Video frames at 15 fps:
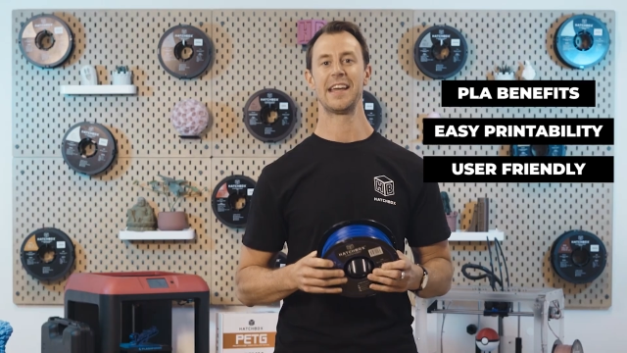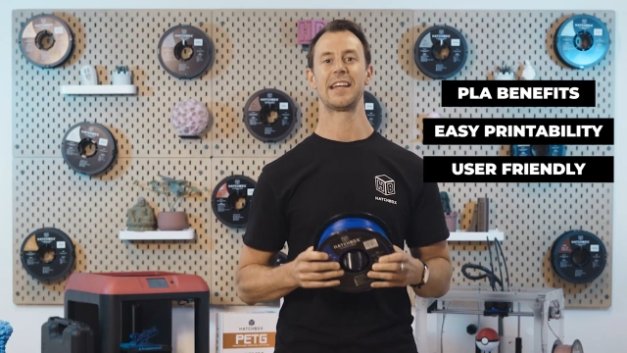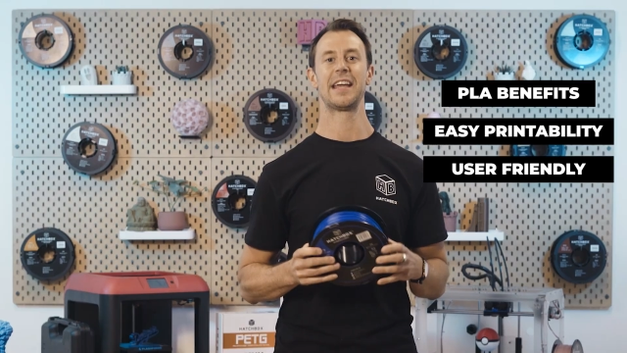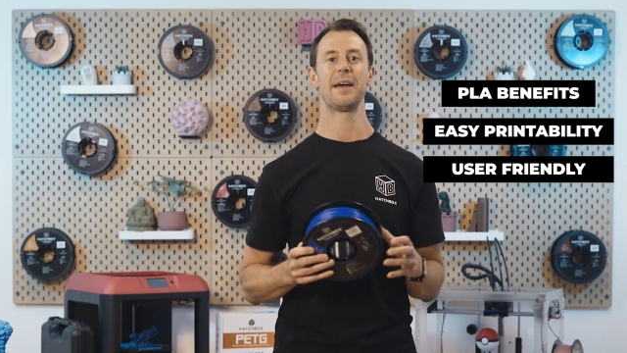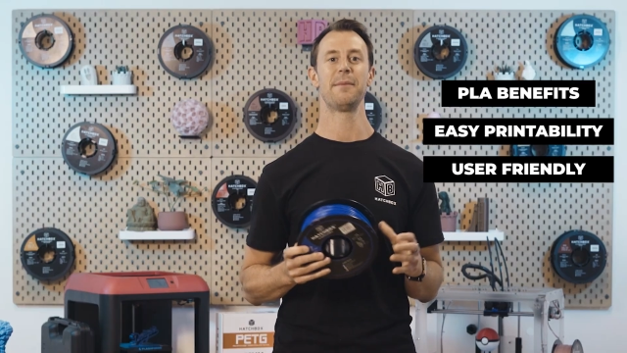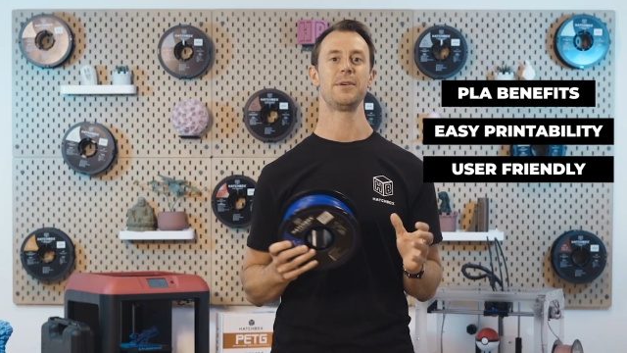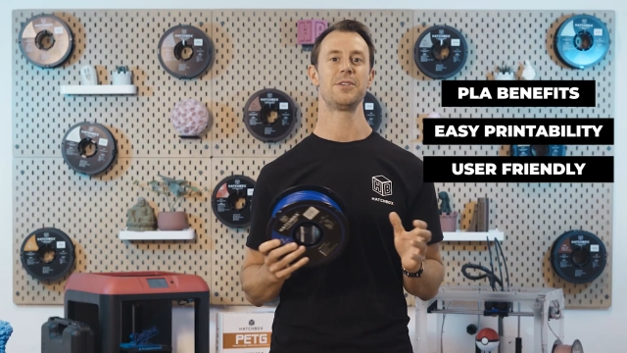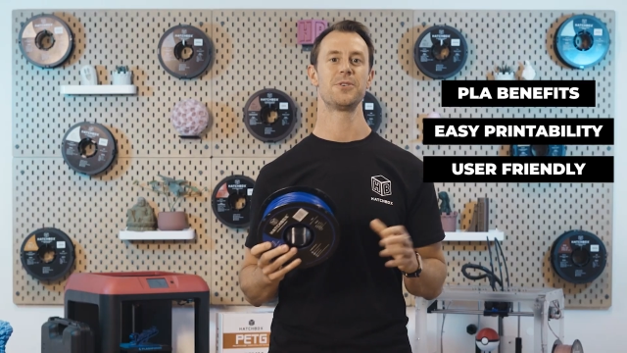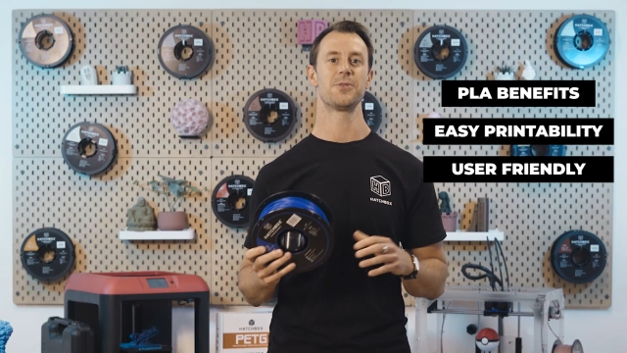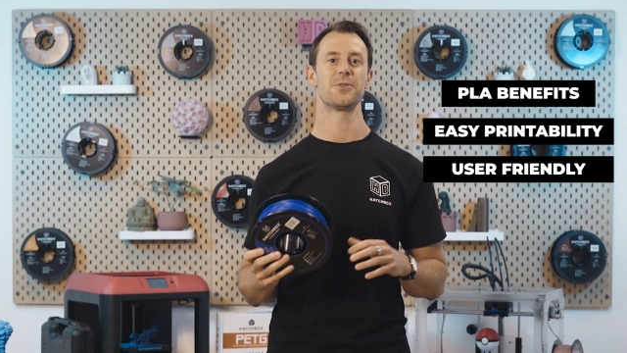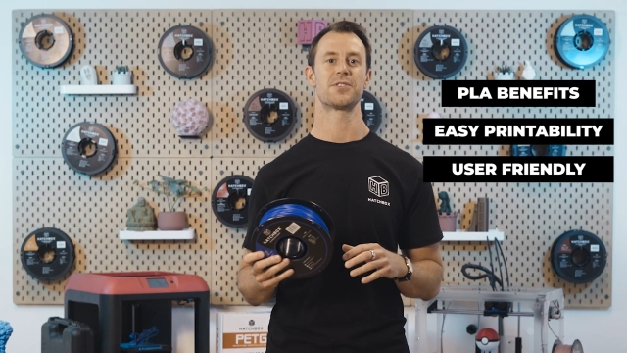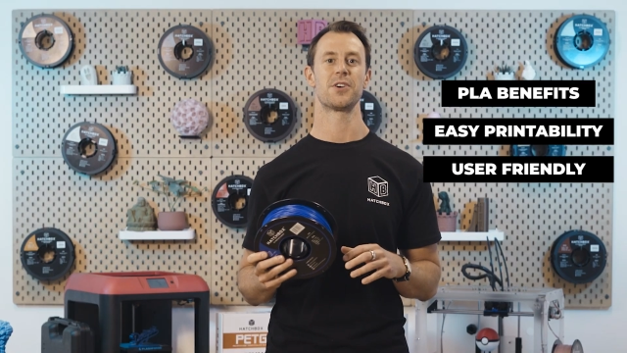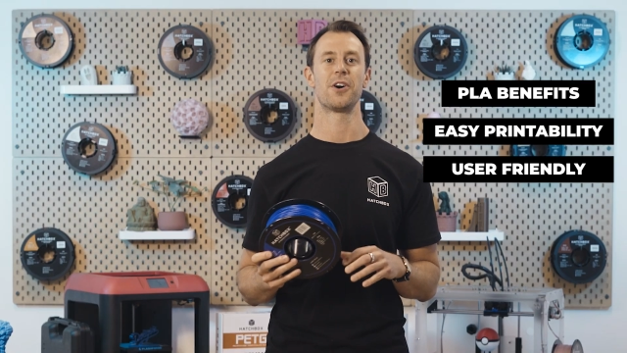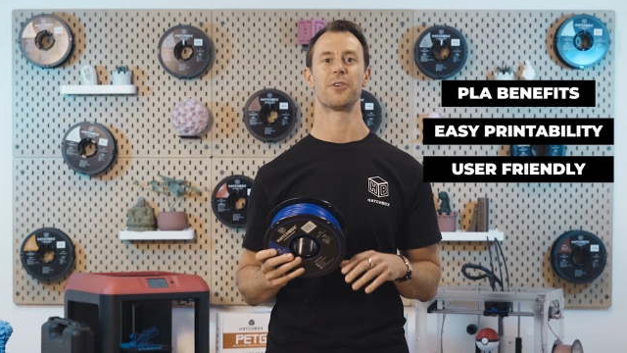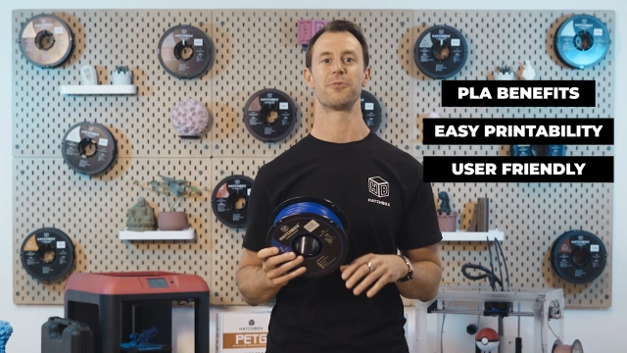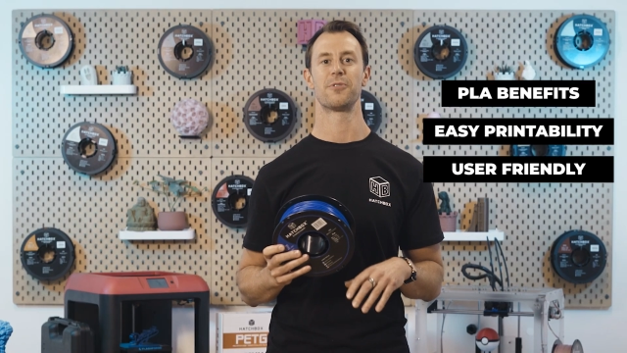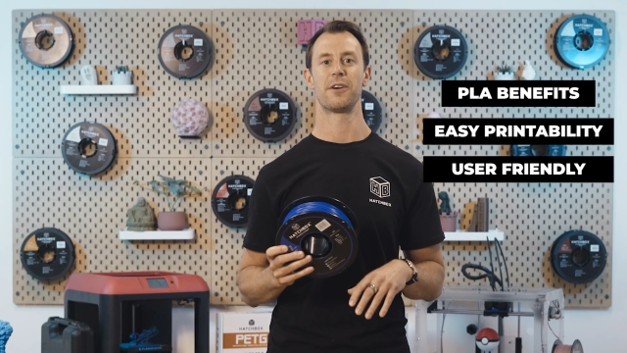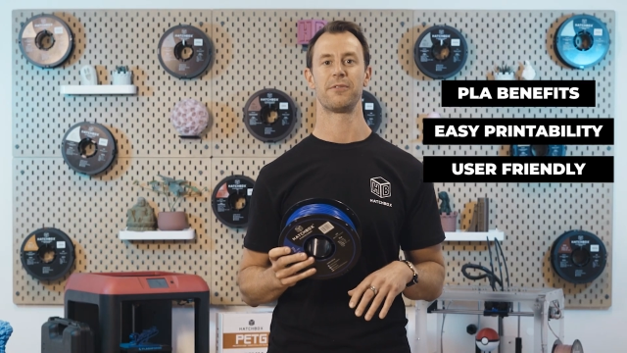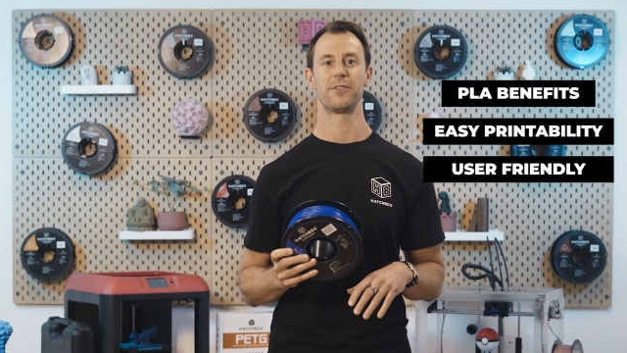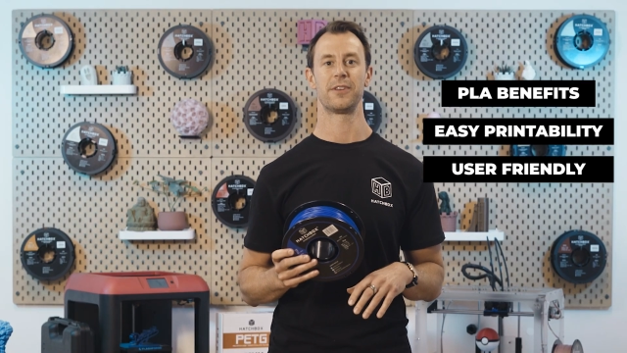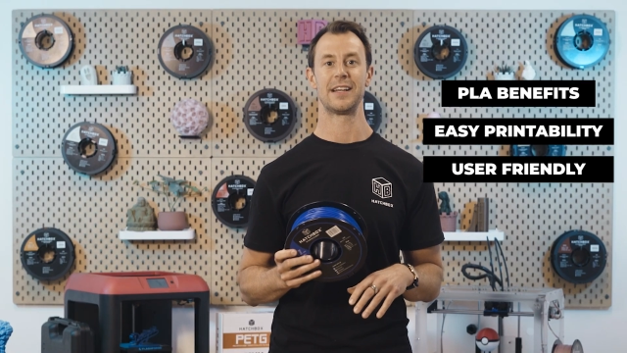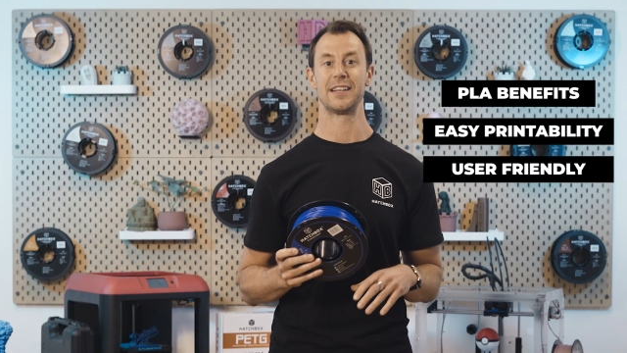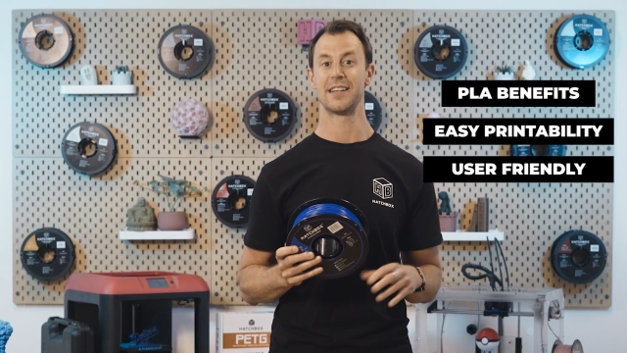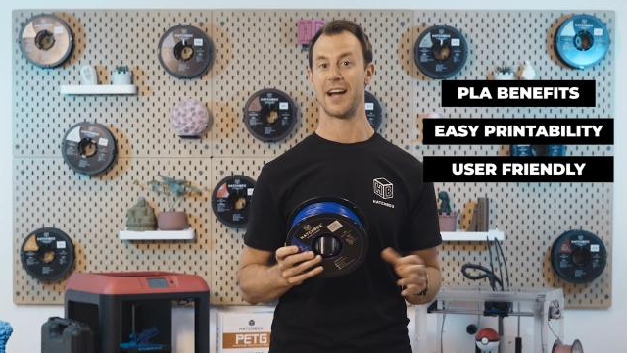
It can be used on roughly